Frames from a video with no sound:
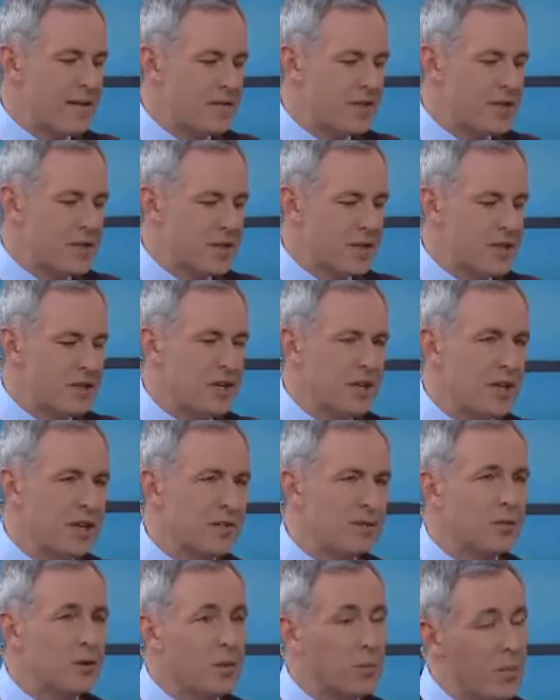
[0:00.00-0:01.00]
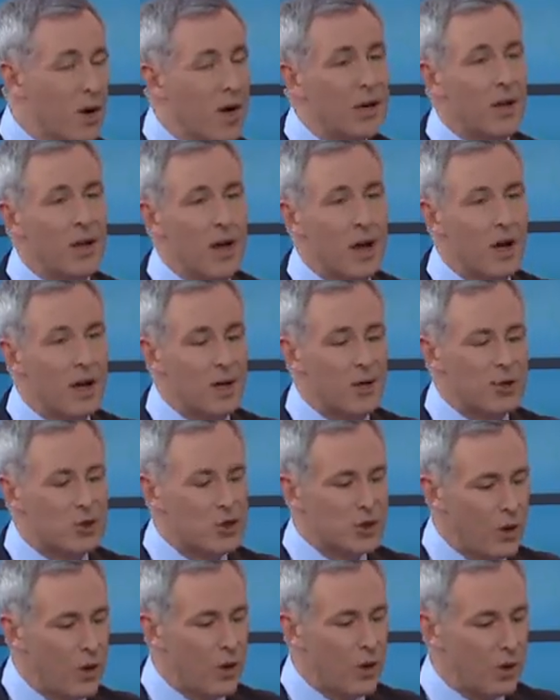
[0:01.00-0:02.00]
FCC for a monologue on his
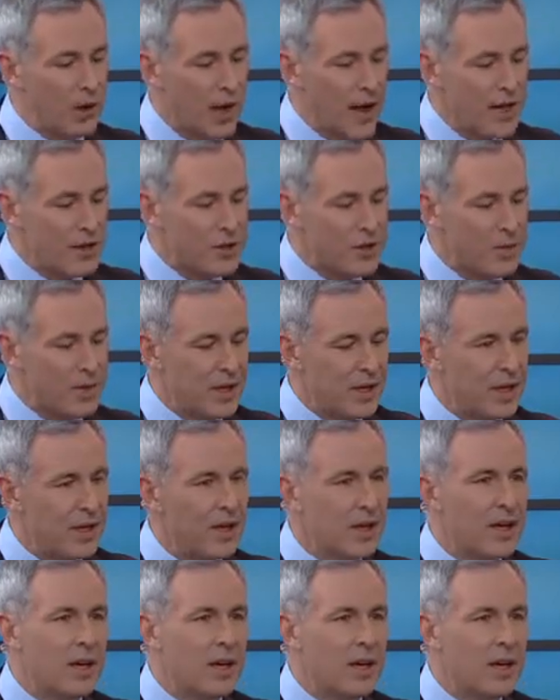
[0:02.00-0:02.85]
show last week.